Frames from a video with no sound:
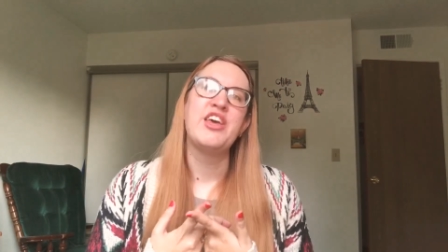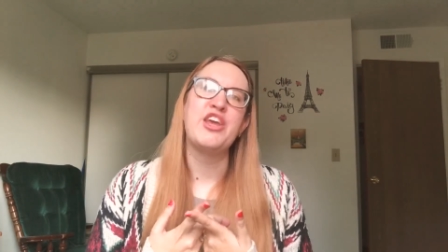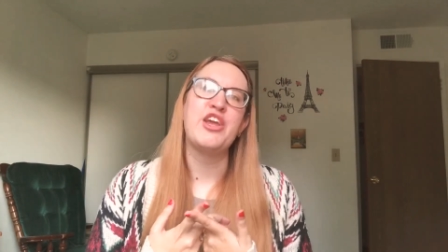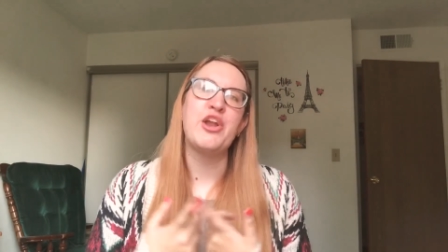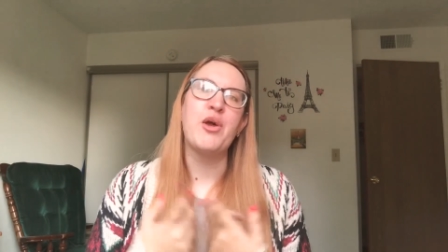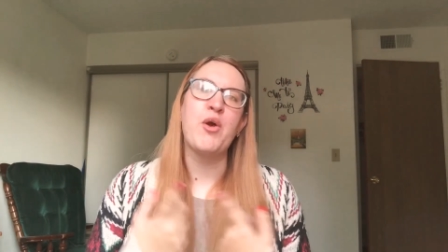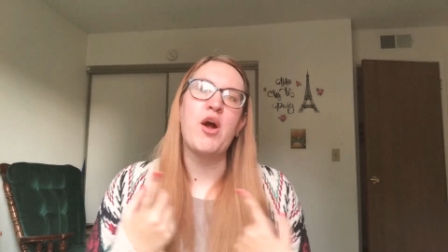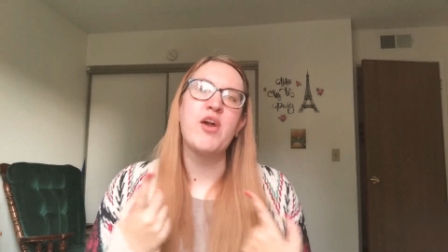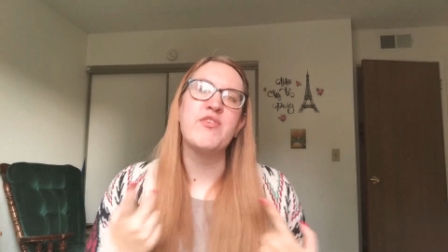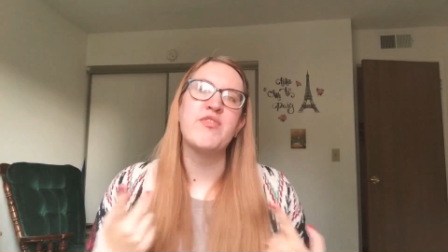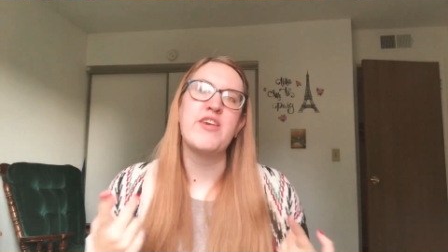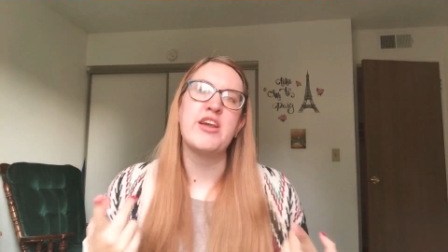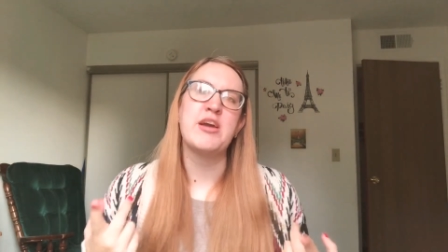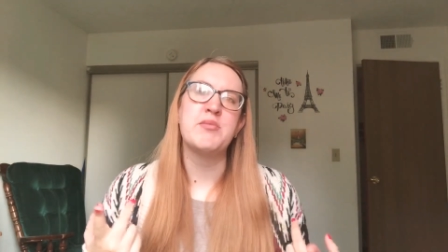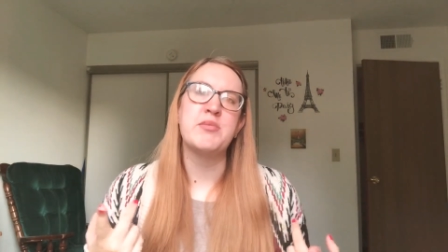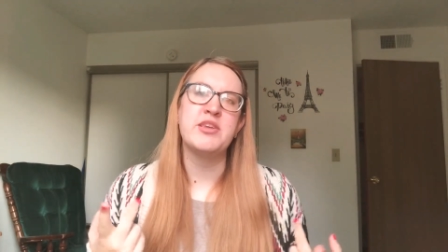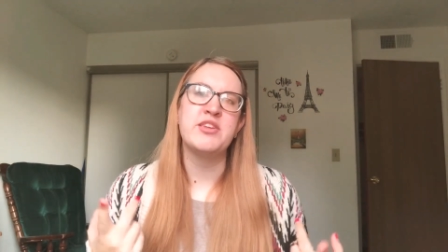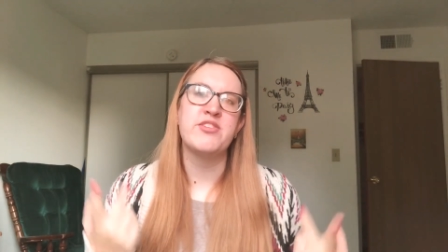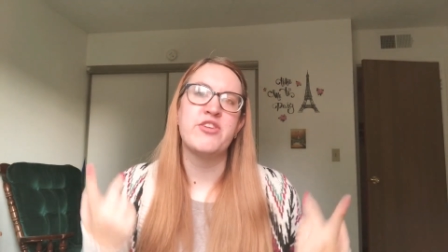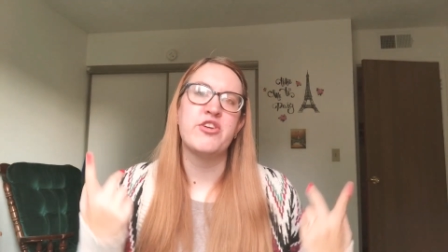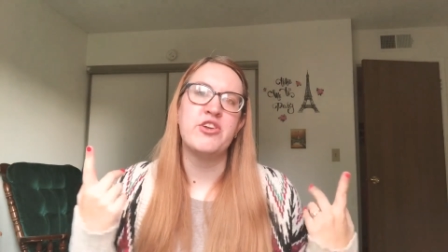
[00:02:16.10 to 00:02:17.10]
you know, our
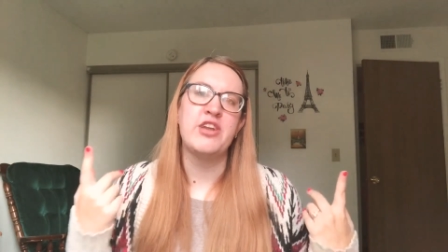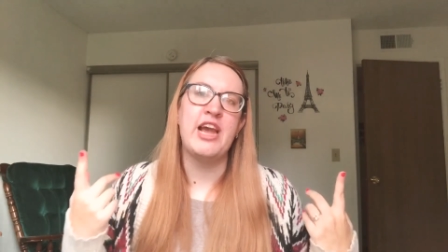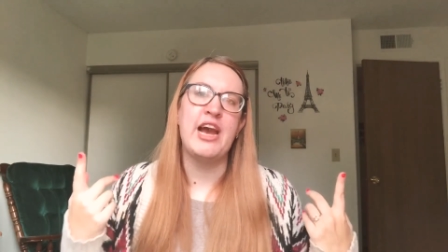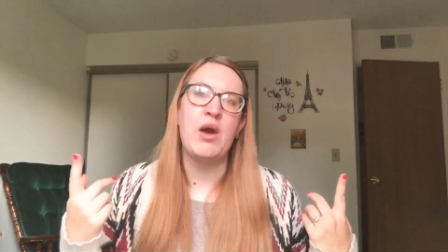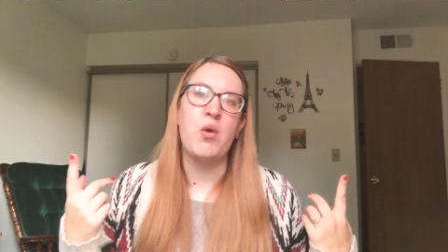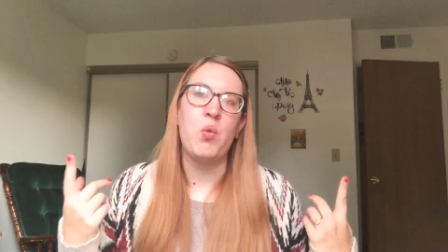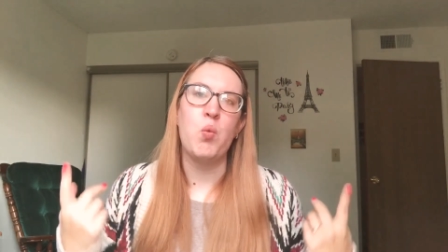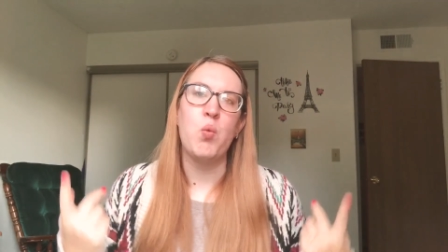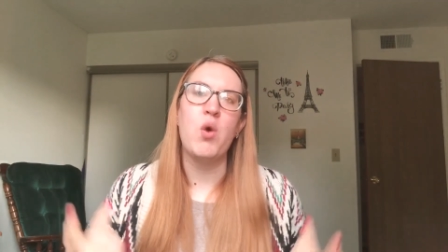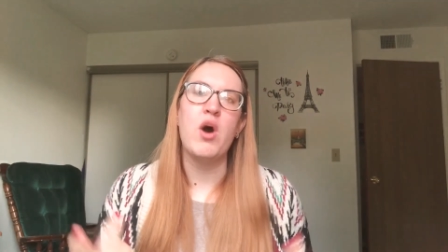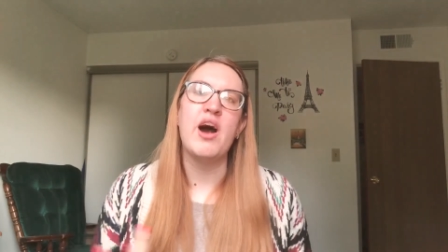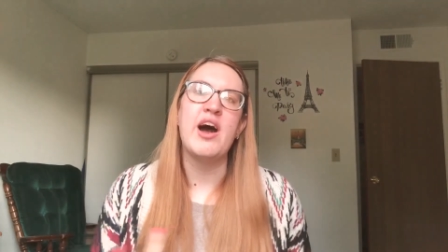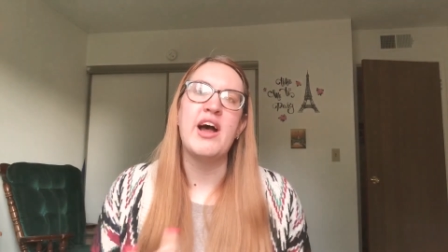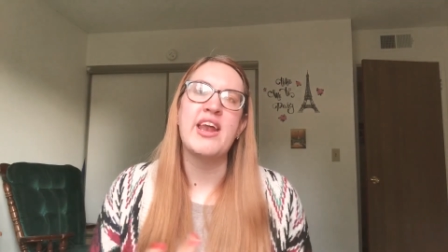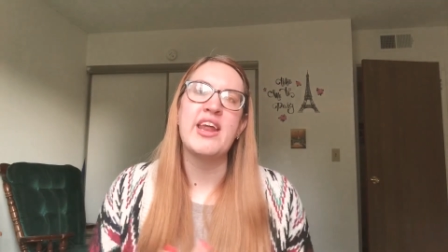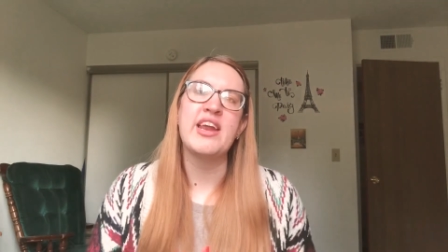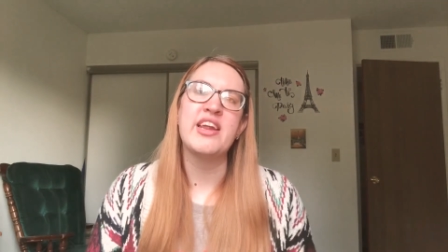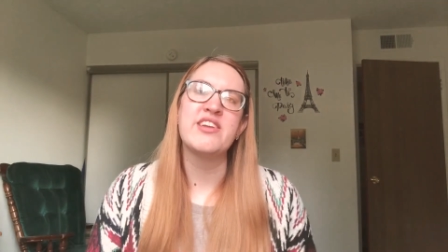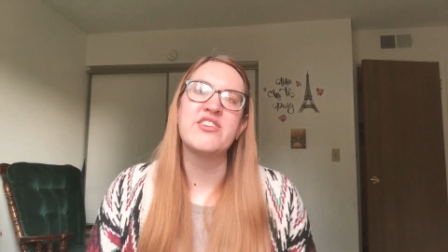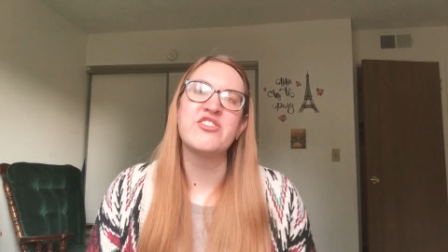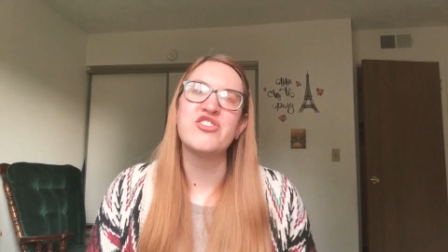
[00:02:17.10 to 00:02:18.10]
families are now one,
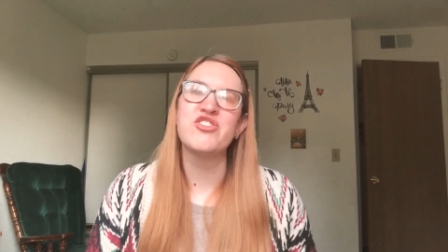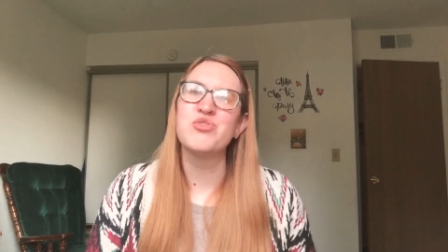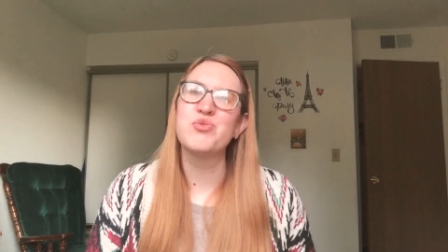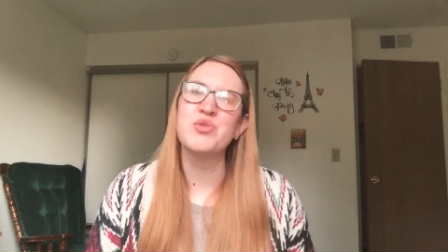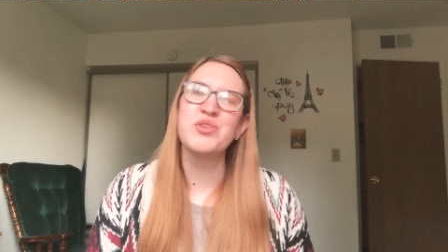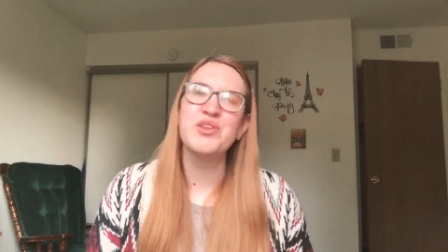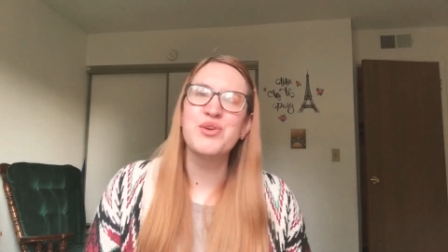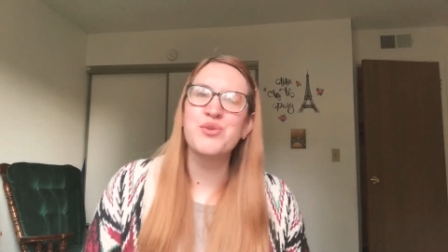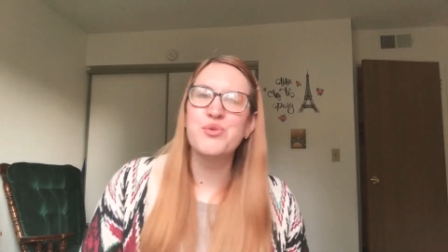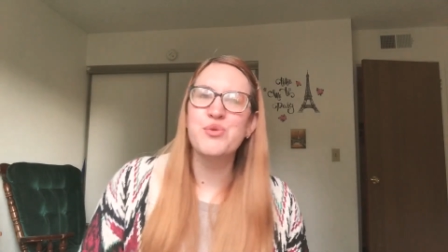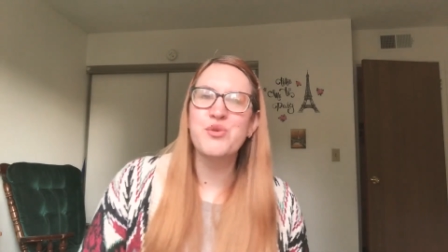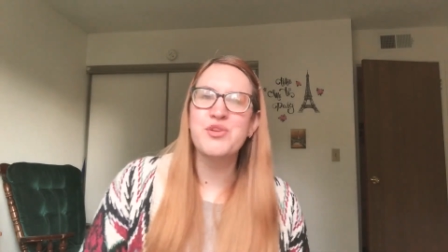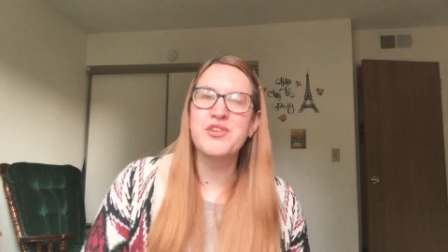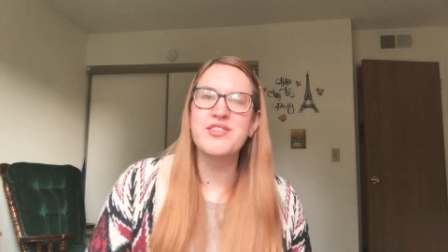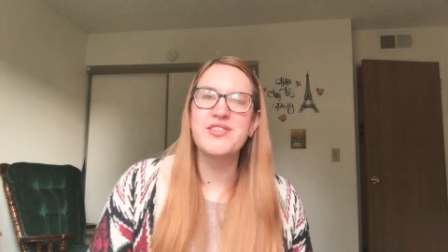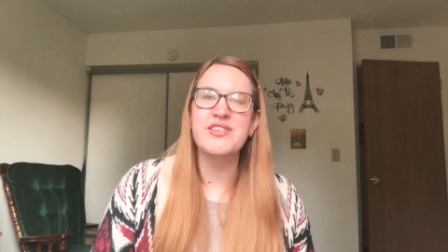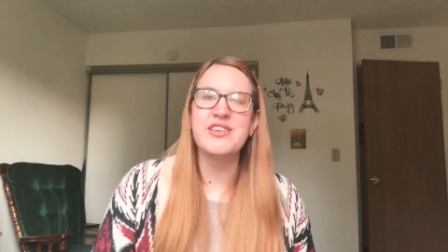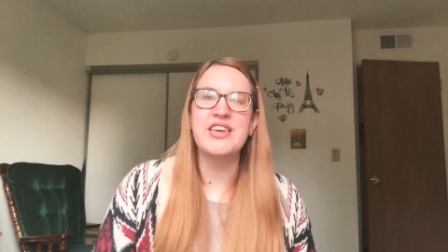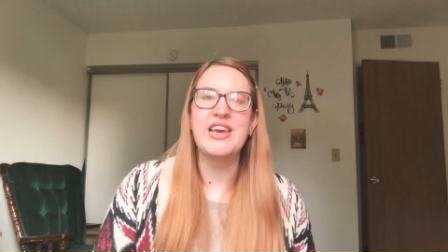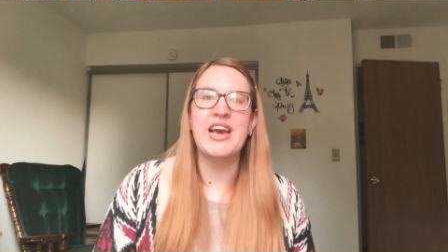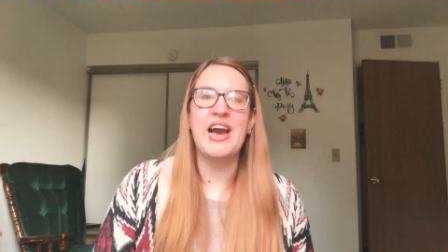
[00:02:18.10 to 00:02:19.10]
and it's just really cool to
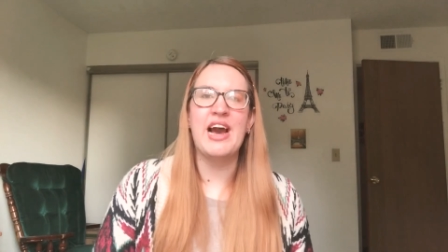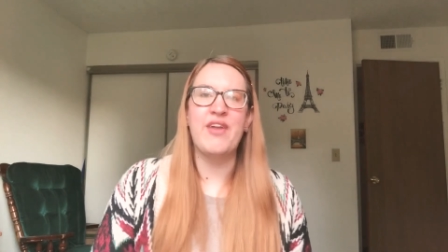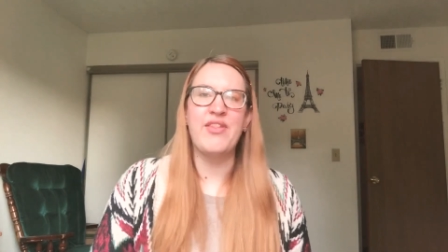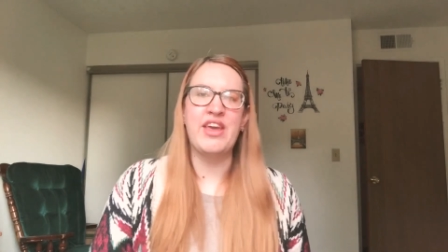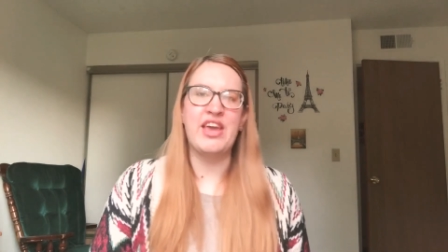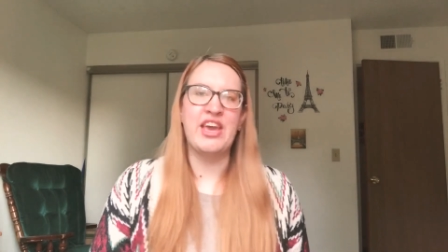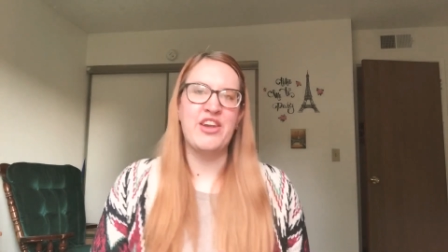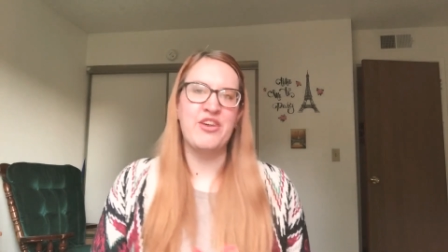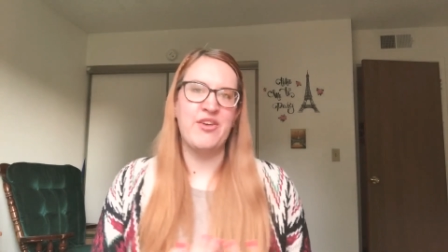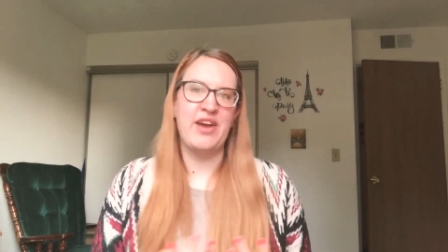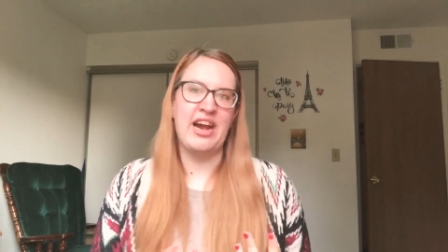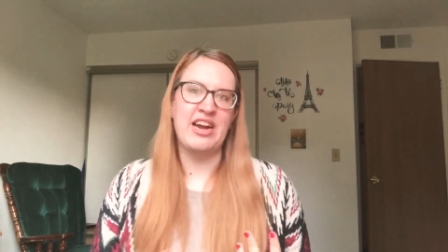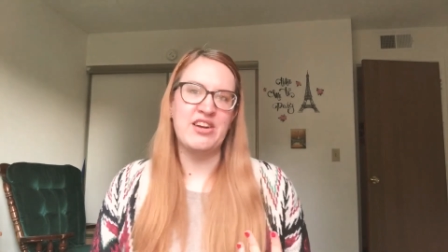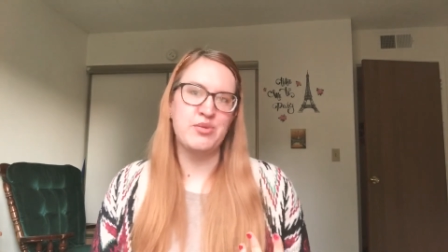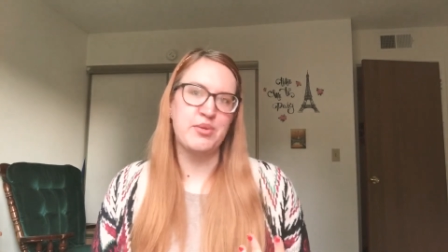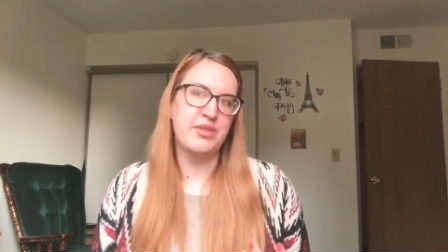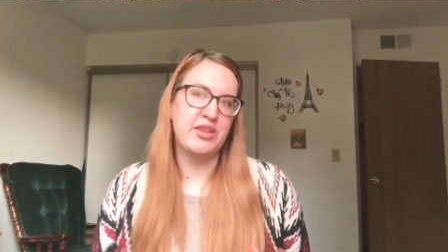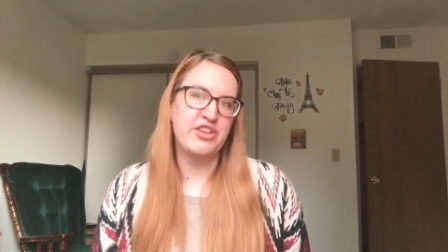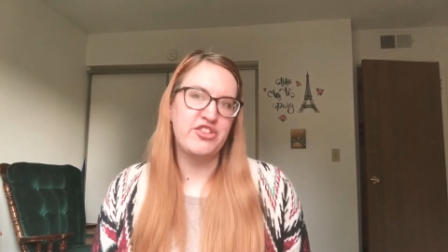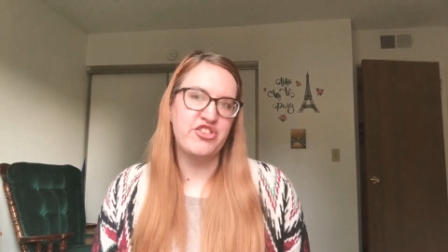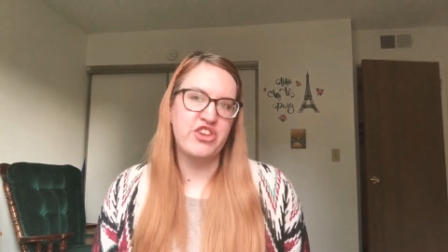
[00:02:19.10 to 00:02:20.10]
see how they interact
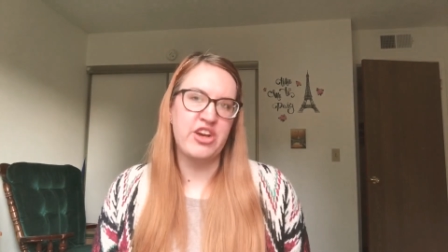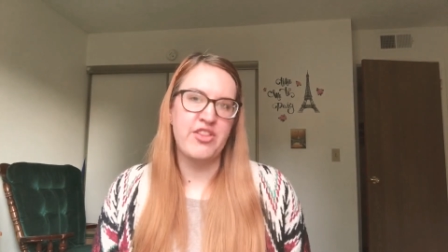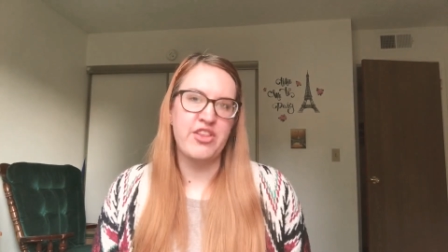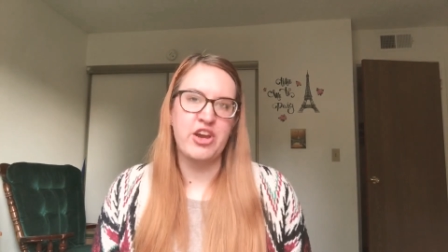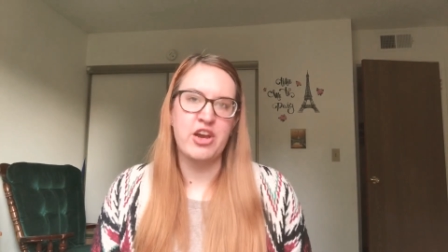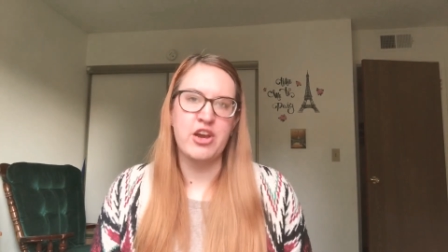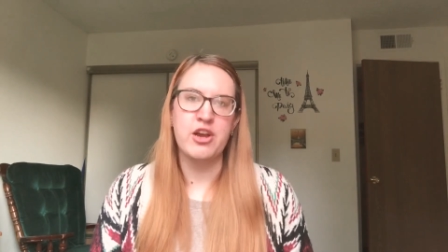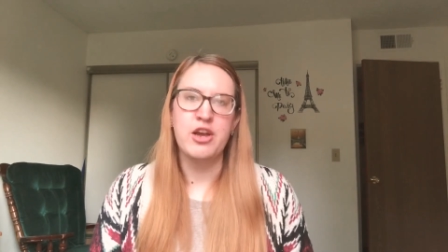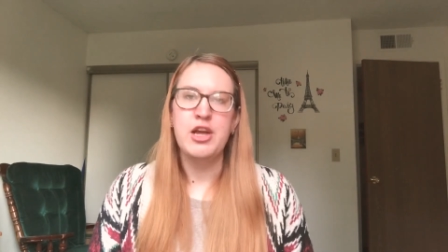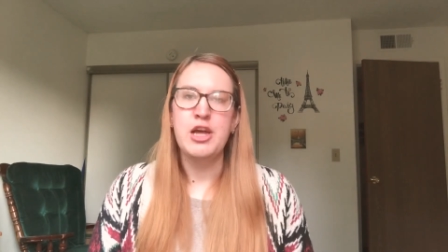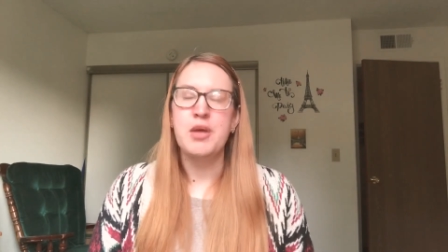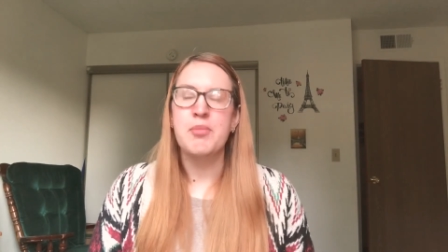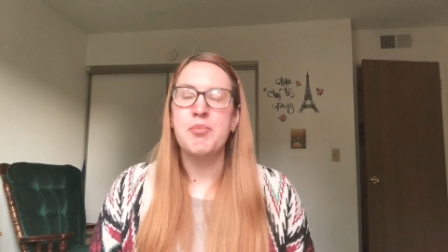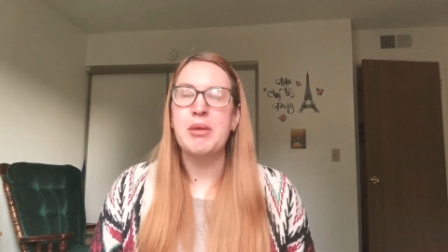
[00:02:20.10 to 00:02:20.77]
with each other.